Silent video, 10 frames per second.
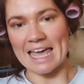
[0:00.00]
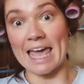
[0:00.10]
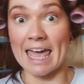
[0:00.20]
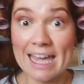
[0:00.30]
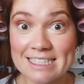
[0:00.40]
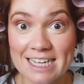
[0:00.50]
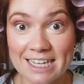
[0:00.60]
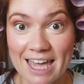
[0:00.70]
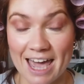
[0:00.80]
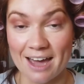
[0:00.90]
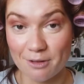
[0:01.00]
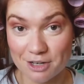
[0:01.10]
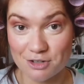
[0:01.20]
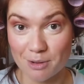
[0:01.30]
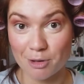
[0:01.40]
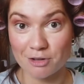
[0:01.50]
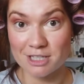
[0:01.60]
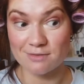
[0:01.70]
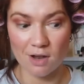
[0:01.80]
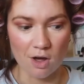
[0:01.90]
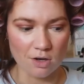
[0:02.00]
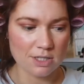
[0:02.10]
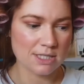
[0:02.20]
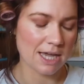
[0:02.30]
hectic, how did you upload these vlogs?